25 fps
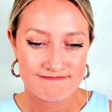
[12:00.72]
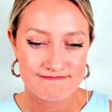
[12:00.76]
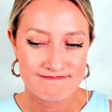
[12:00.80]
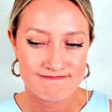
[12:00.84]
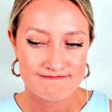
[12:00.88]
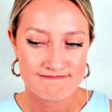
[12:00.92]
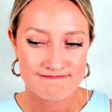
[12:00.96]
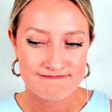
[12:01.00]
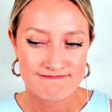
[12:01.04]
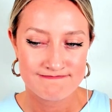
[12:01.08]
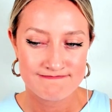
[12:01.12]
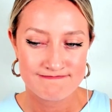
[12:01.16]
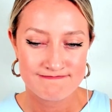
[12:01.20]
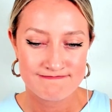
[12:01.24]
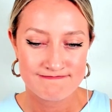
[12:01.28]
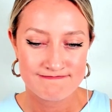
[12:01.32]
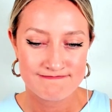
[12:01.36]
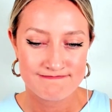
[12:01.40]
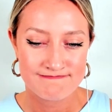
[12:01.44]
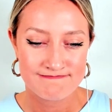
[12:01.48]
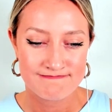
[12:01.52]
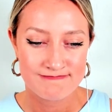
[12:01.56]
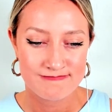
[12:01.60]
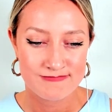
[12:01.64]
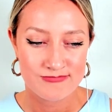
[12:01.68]

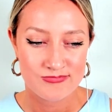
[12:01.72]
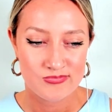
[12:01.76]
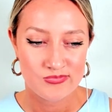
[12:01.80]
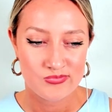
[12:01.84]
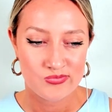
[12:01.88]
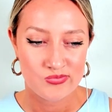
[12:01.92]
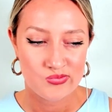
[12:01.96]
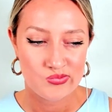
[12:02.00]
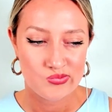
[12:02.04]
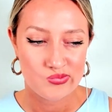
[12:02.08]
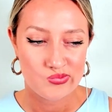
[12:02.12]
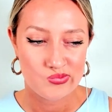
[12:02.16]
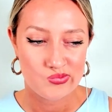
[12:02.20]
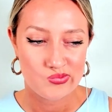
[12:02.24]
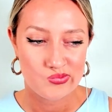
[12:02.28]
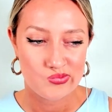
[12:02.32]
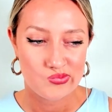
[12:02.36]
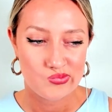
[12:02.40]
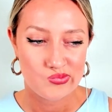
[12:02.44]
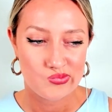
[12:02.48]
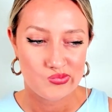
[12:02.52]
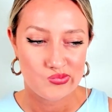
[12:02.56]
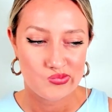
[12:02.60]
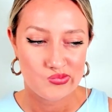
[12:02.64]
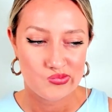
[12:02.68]

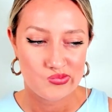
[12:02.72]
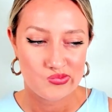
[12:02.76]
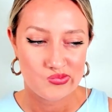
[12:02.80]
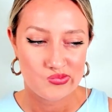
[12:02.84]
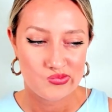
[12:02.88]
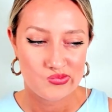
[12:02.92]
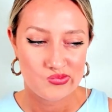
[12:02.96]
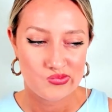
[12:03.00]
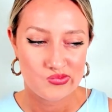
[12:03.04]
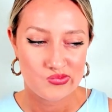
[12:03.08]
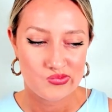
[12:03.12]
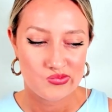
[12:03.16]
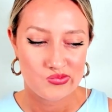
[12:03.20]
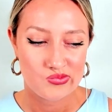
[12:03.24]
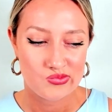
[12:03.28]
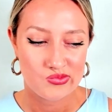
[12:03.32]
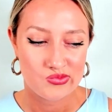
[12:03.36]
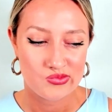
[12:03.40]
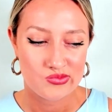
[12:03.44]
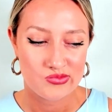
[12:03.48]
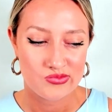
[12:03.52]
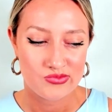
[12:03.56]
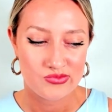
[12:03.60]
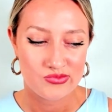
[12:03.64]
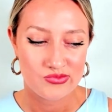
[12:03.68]

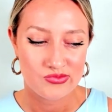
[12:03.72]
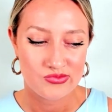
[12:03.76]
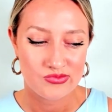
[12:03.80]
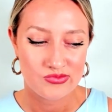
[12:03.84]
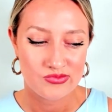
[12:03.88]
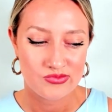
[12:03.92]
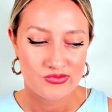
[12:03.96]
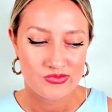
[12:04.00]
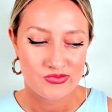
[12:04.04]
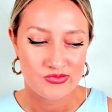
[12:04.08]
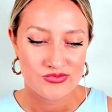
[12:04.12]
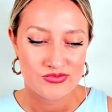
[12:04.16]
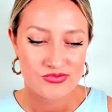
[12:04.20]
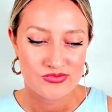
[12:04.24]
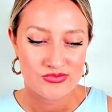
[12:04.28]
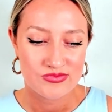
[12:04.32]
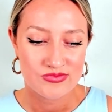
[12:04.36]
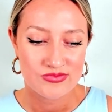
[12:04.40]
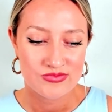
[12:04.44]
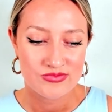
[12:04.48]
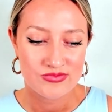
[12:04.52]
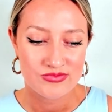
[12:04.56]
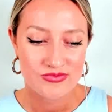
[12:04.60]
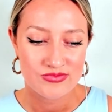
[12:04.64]
(not speaking)